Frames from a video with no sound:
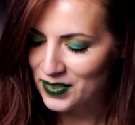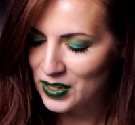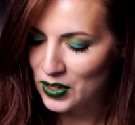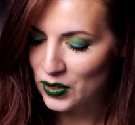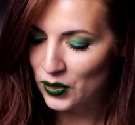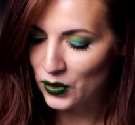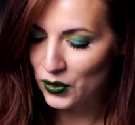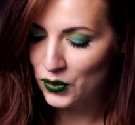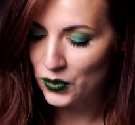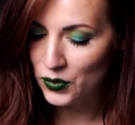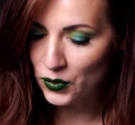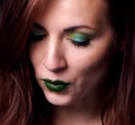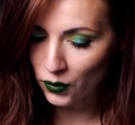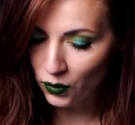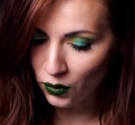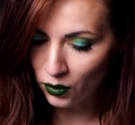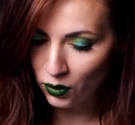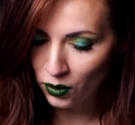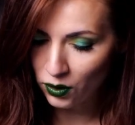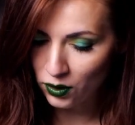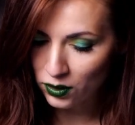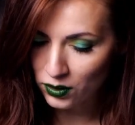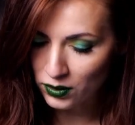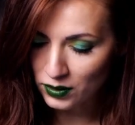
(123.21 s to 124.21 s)
your
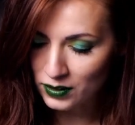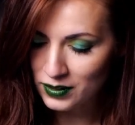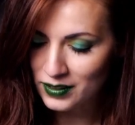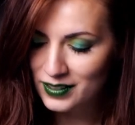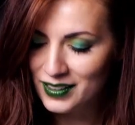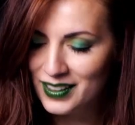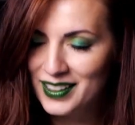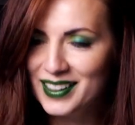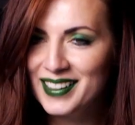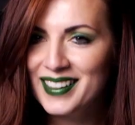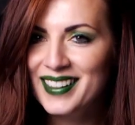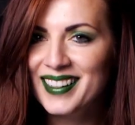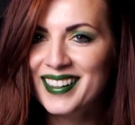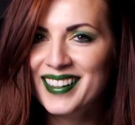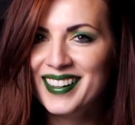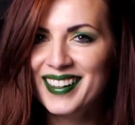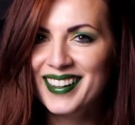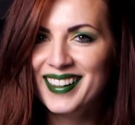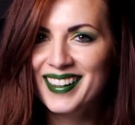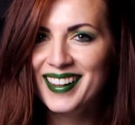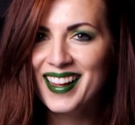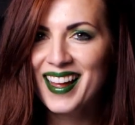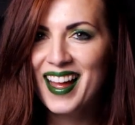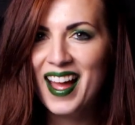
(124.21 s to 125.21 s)
goal,
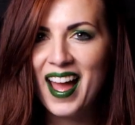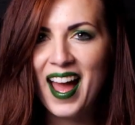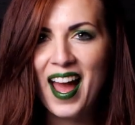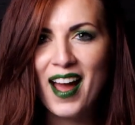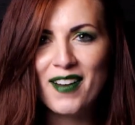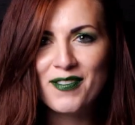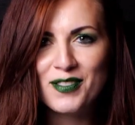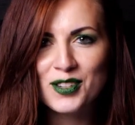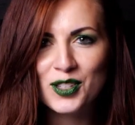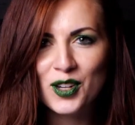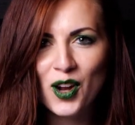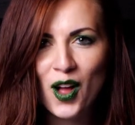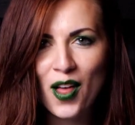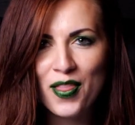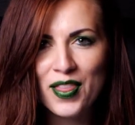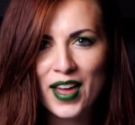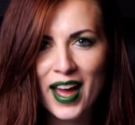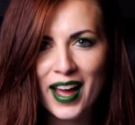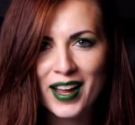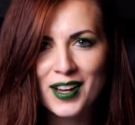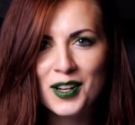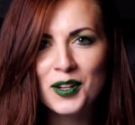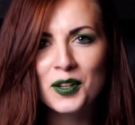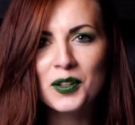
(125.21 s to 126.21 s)
after all
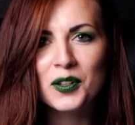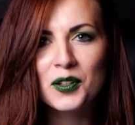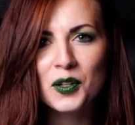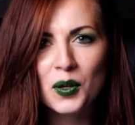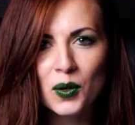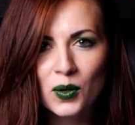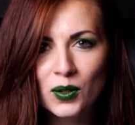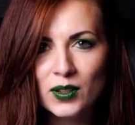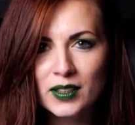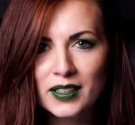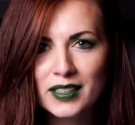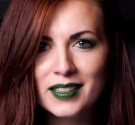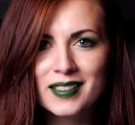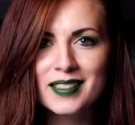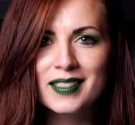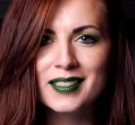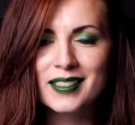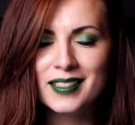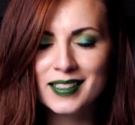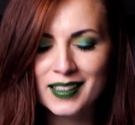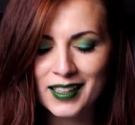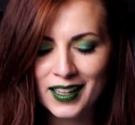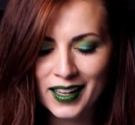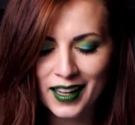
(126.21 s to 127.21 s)
that, your goal is
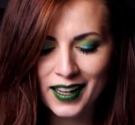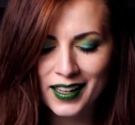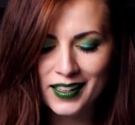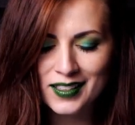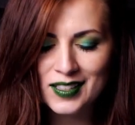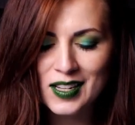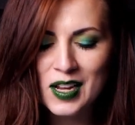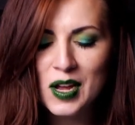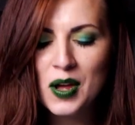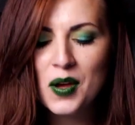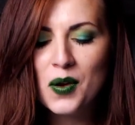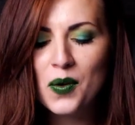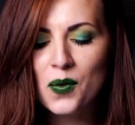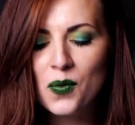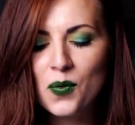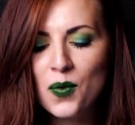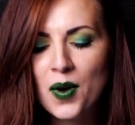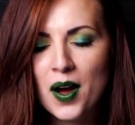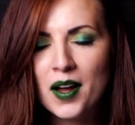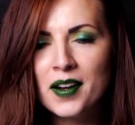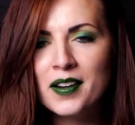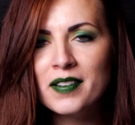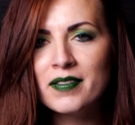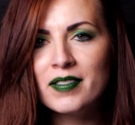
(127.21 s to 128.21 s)
to get
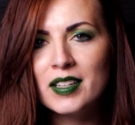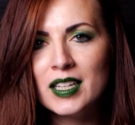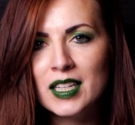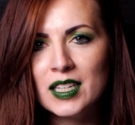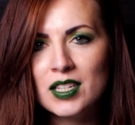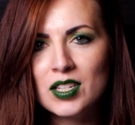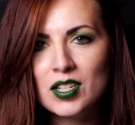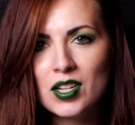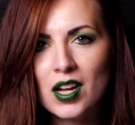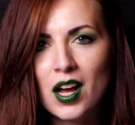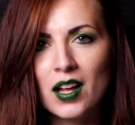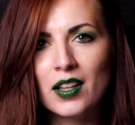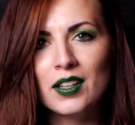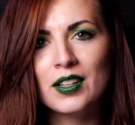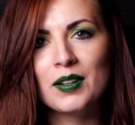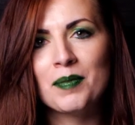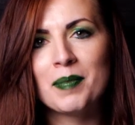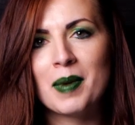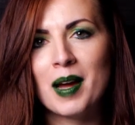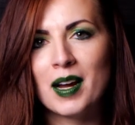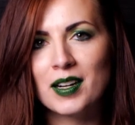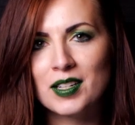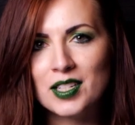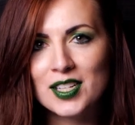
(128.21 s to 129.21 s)
one of each color
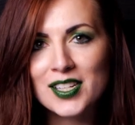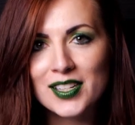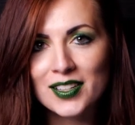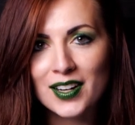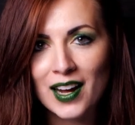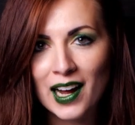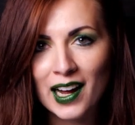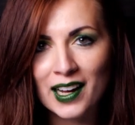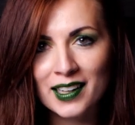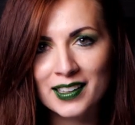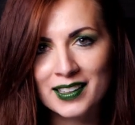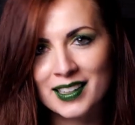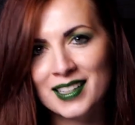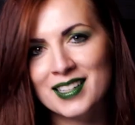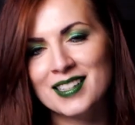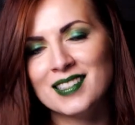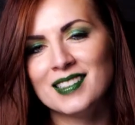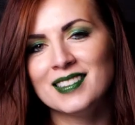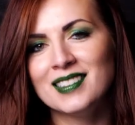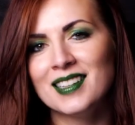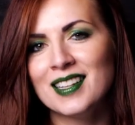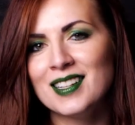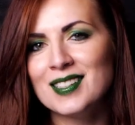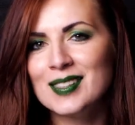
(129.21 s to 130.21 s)
back to your
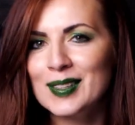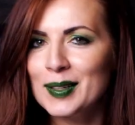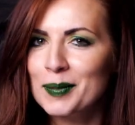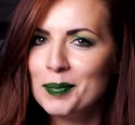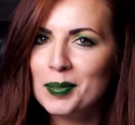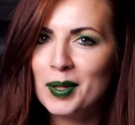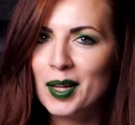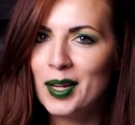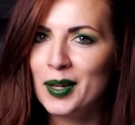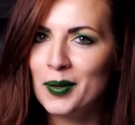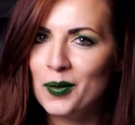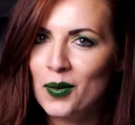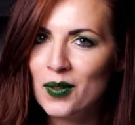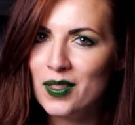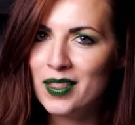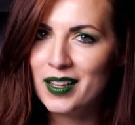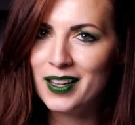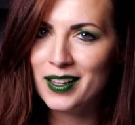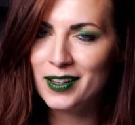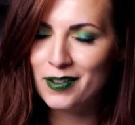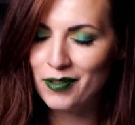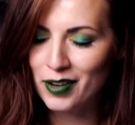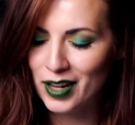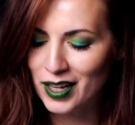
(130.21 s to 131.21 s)
island unless you're playing with
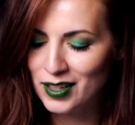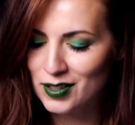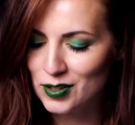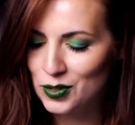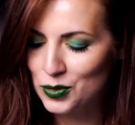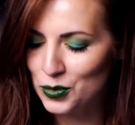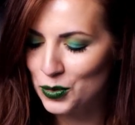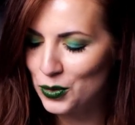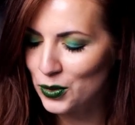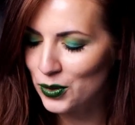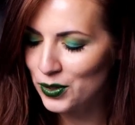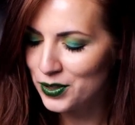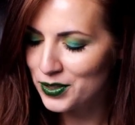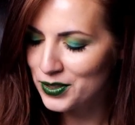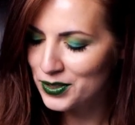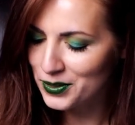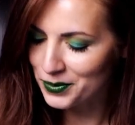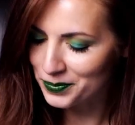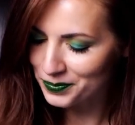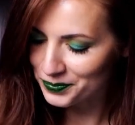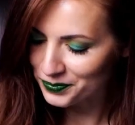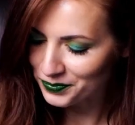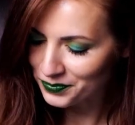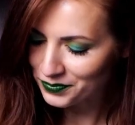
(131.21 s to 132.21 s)
the advanced
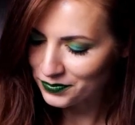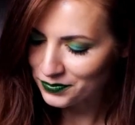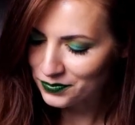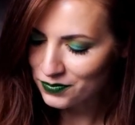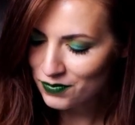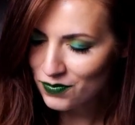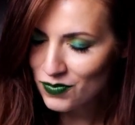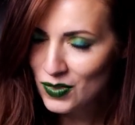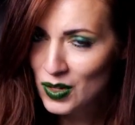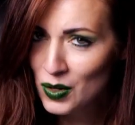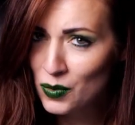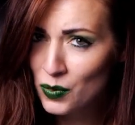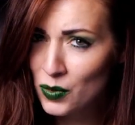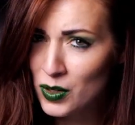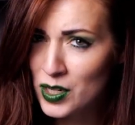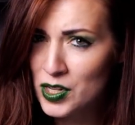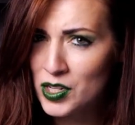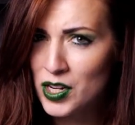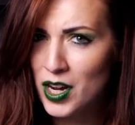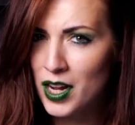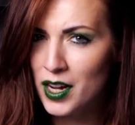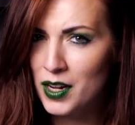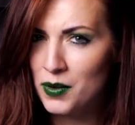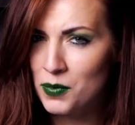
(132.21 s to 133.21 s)
rules,
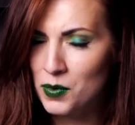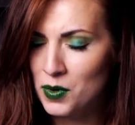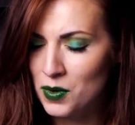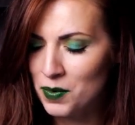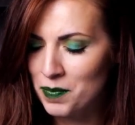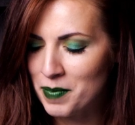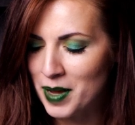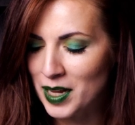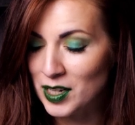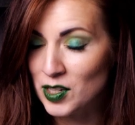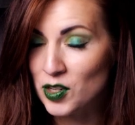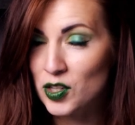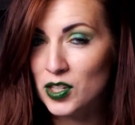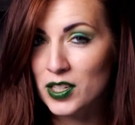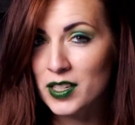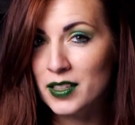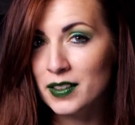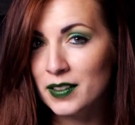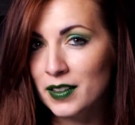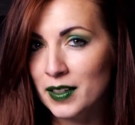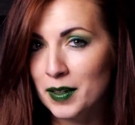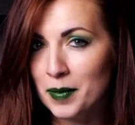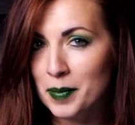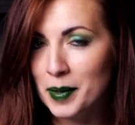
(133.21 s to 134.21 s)
which I will
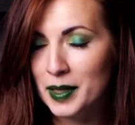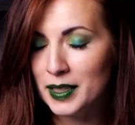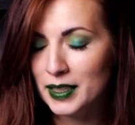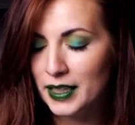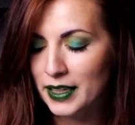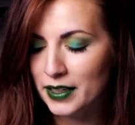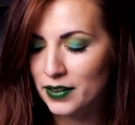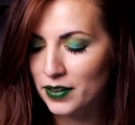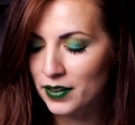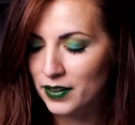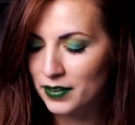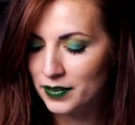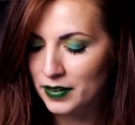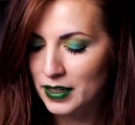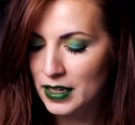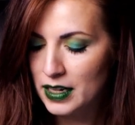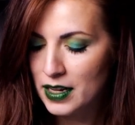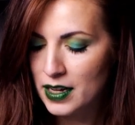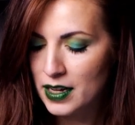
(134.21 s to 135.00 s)
mention a little bit later.